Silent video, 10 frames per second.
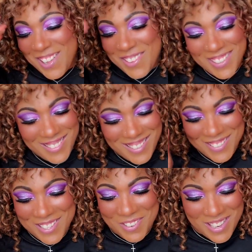so you
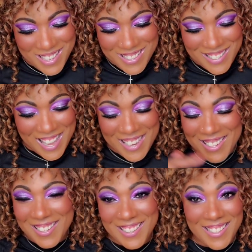know, don't get
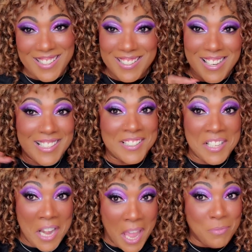excited, honey, because that is
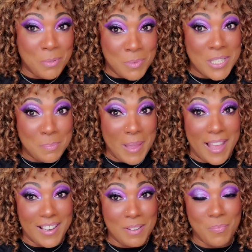not from this
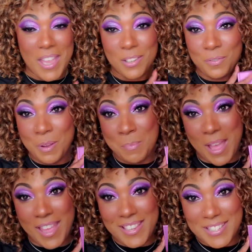palette. That's from
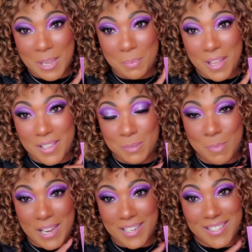my Adept
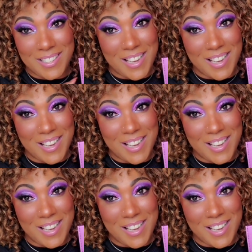Cosmetics